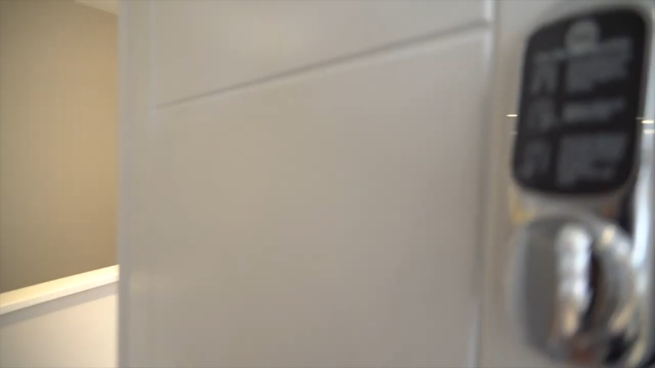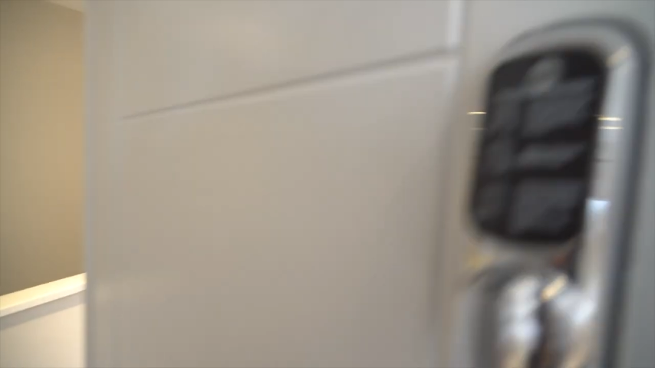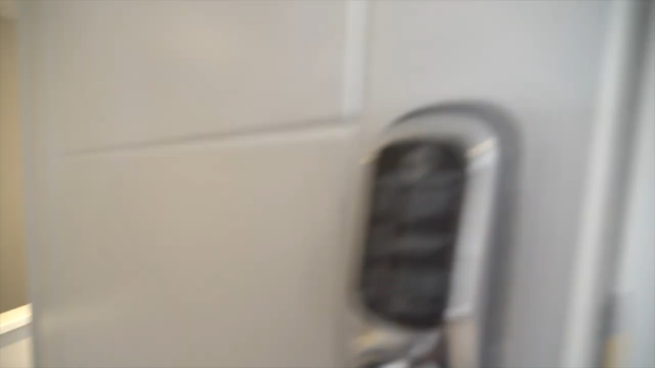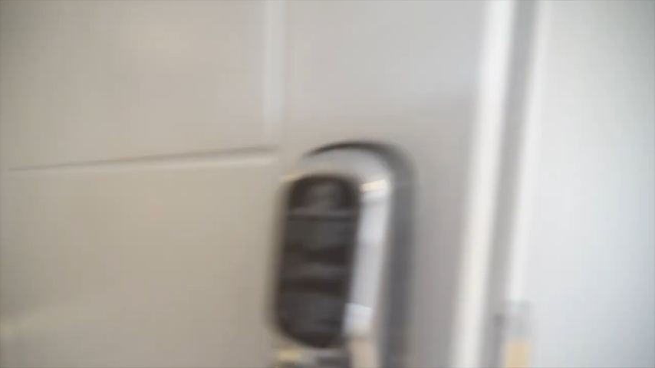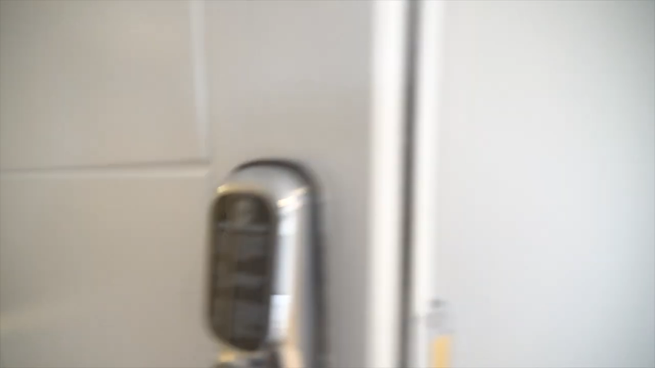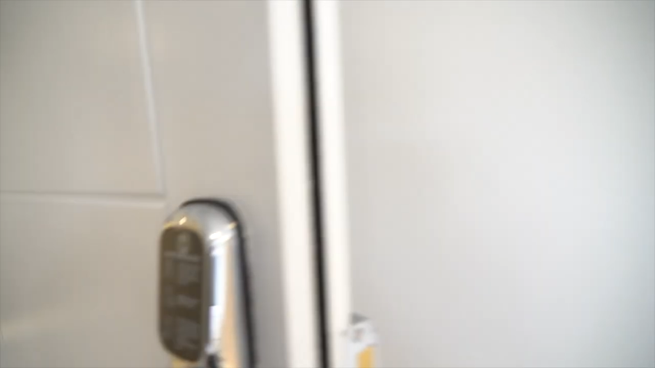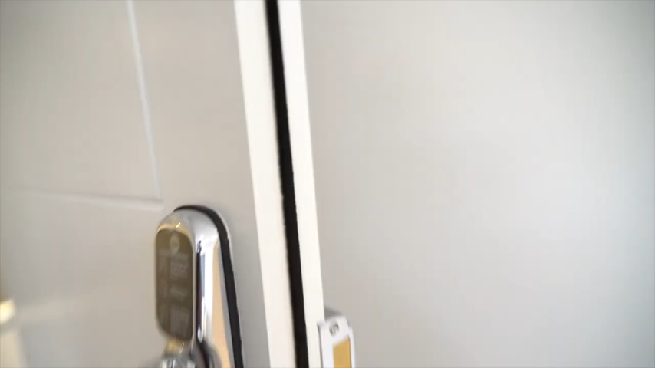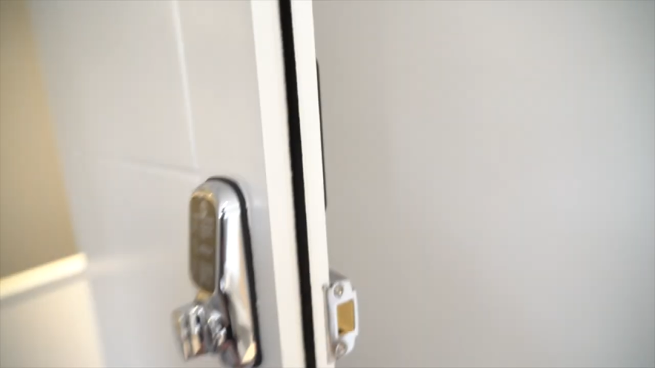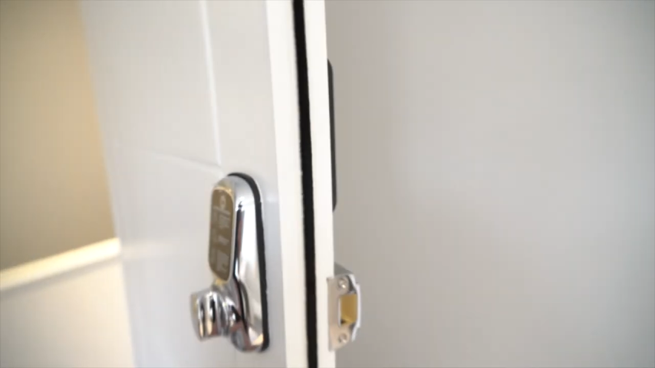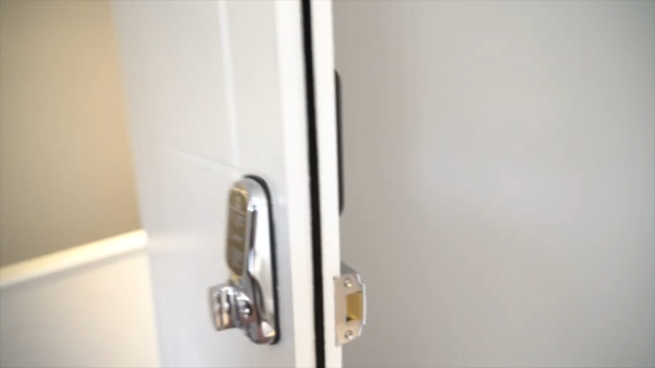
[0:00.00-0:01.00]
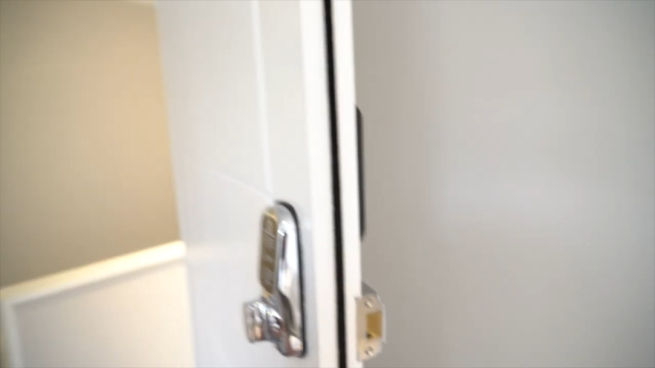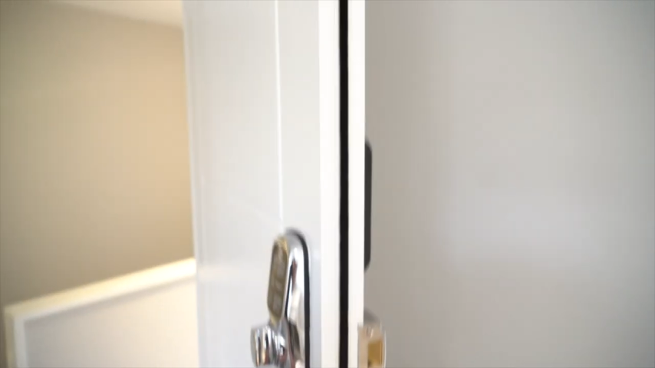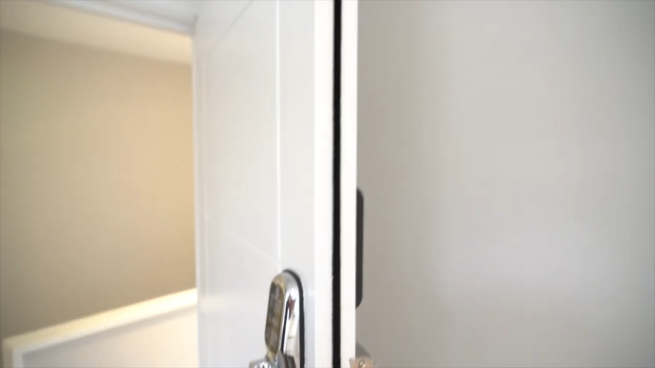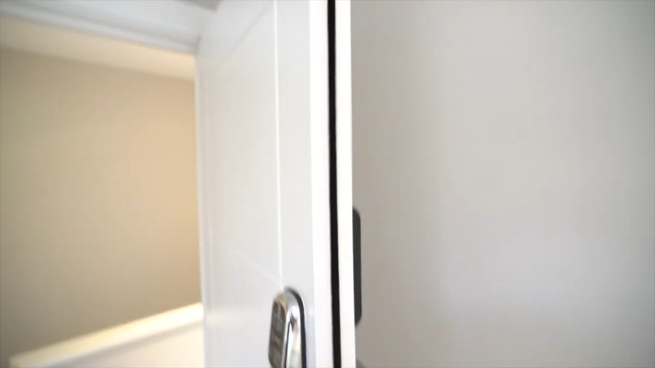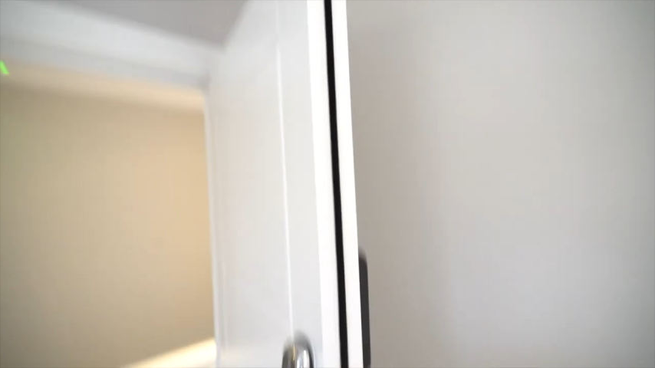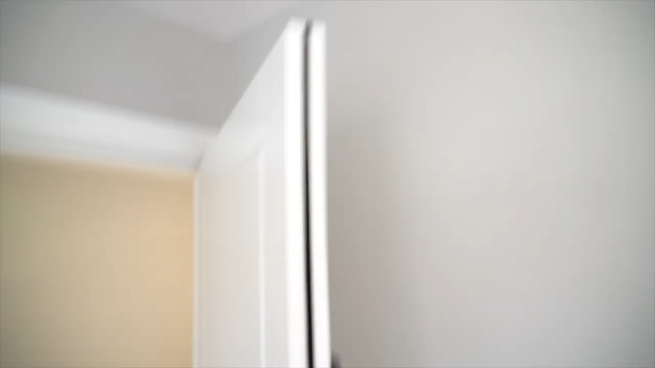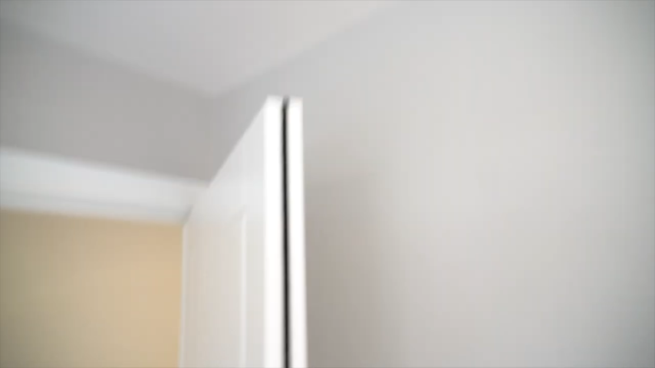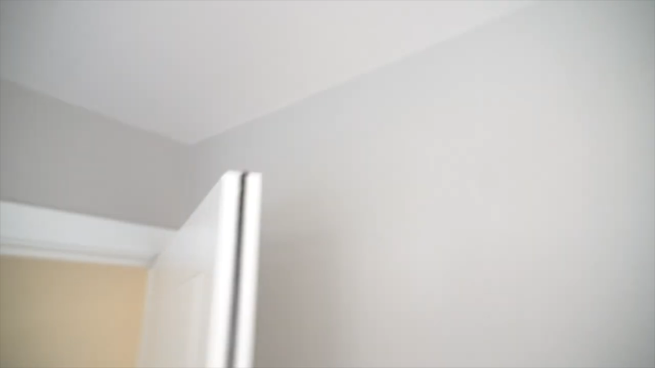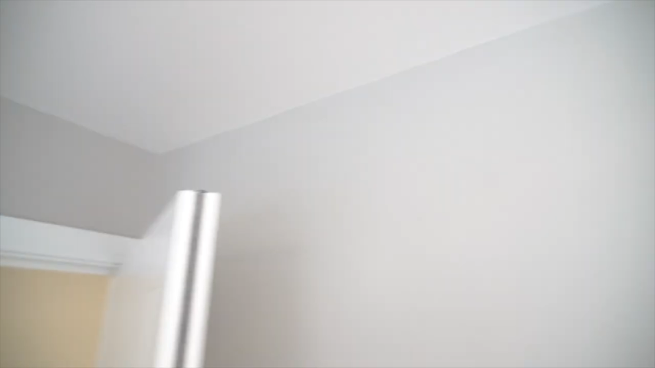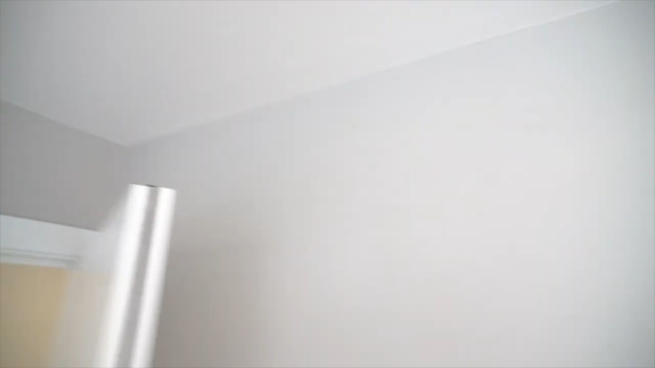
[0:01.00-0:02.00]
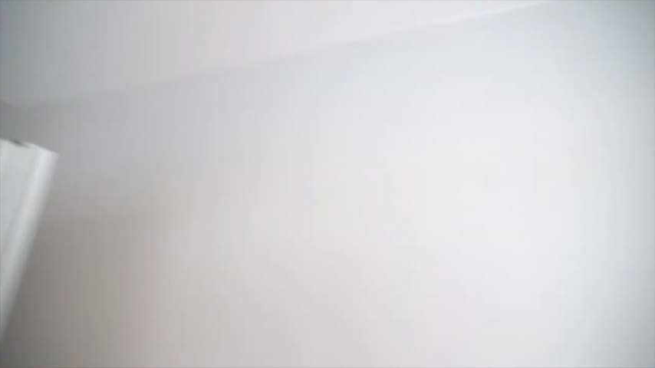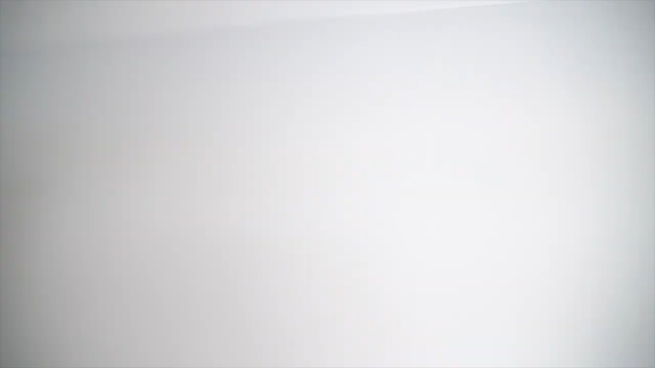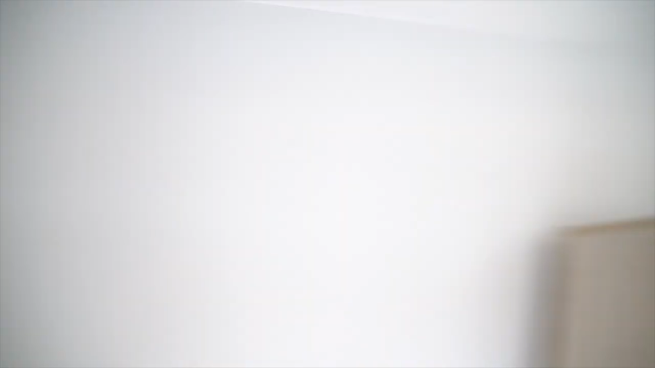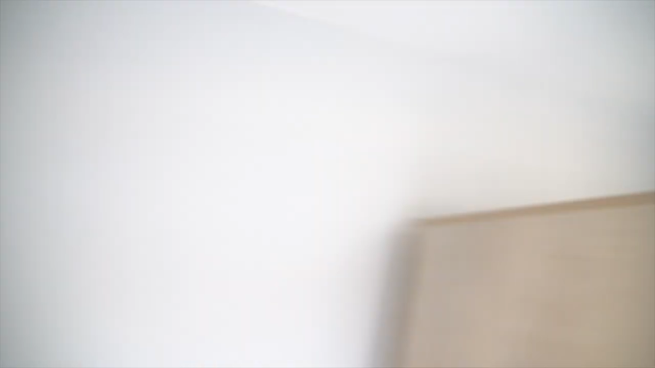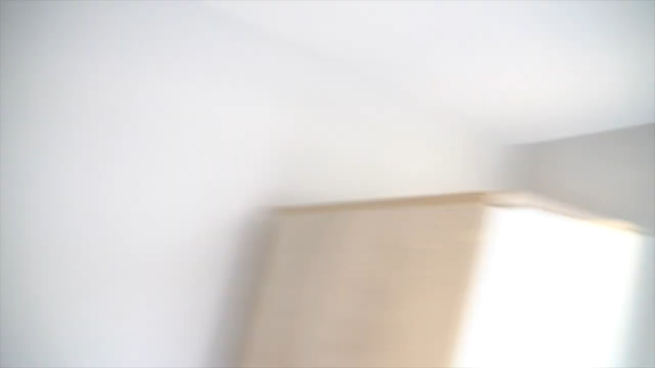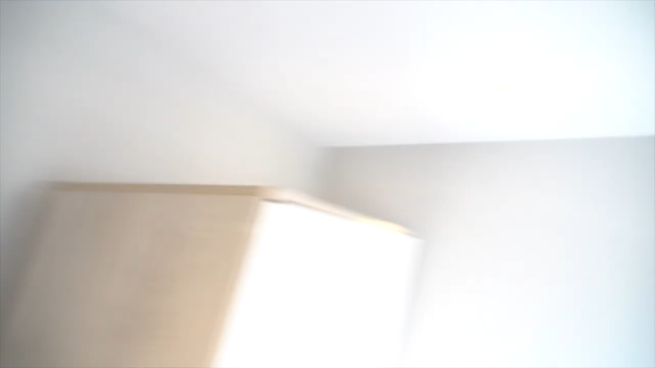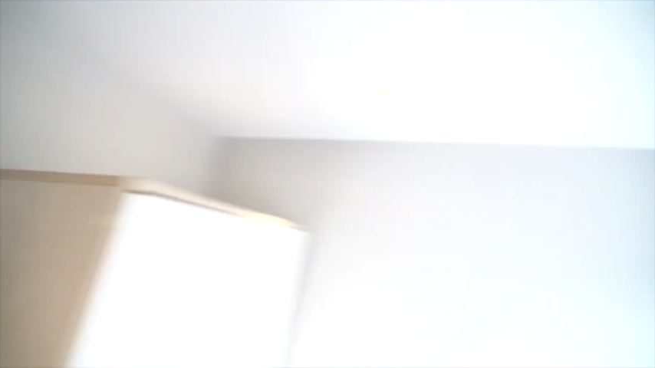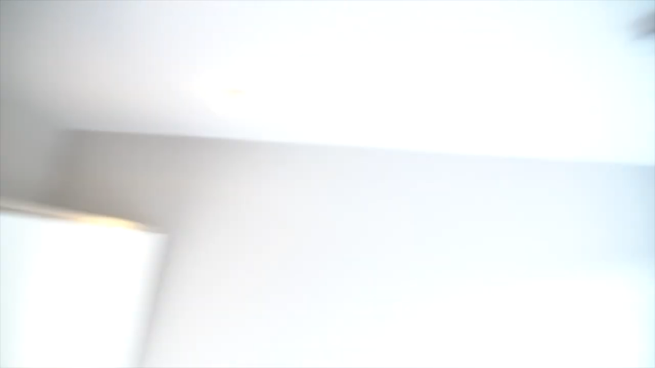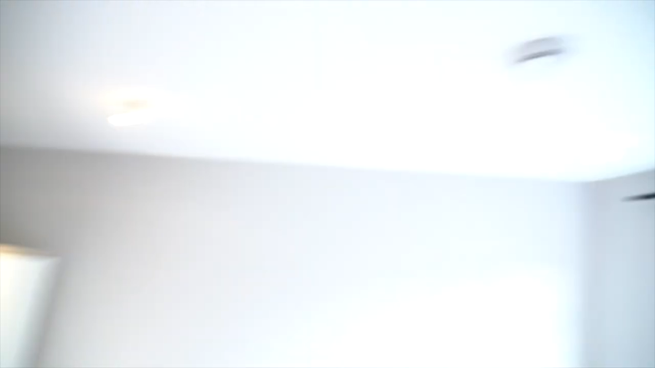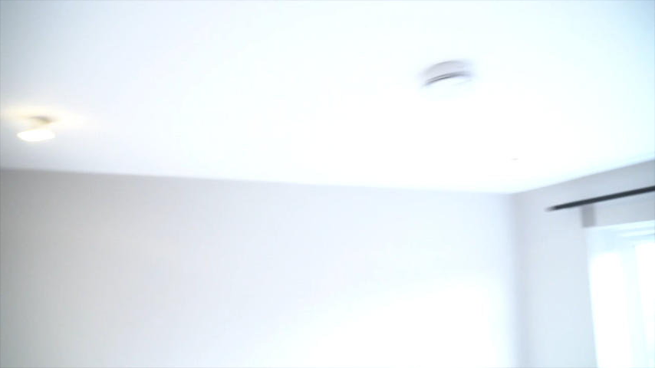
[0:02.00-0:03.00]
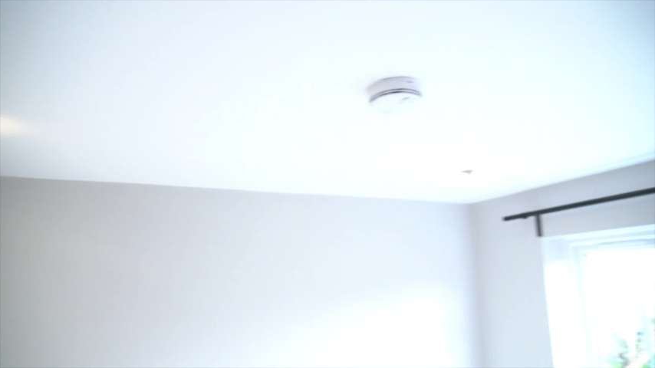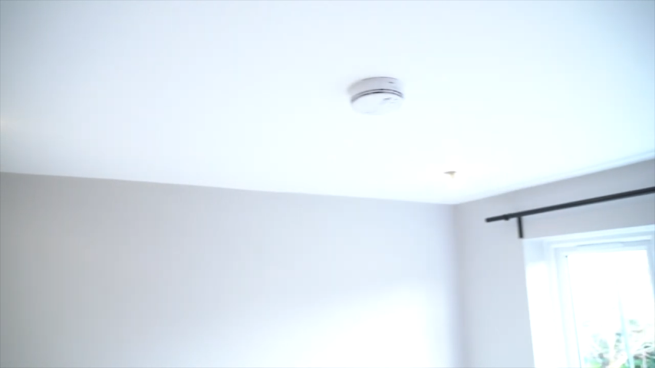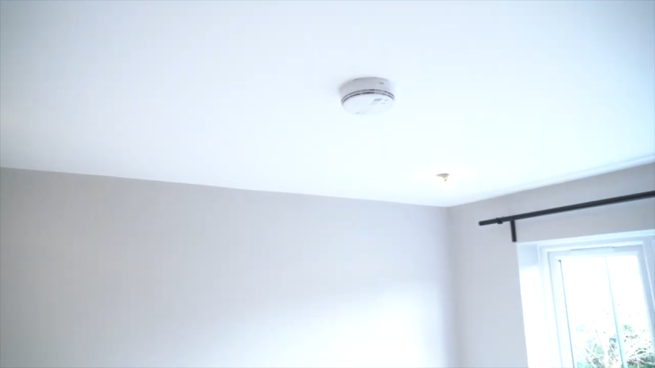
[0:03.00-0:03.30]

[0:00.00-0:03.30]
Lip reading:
[unreadable: no face in view]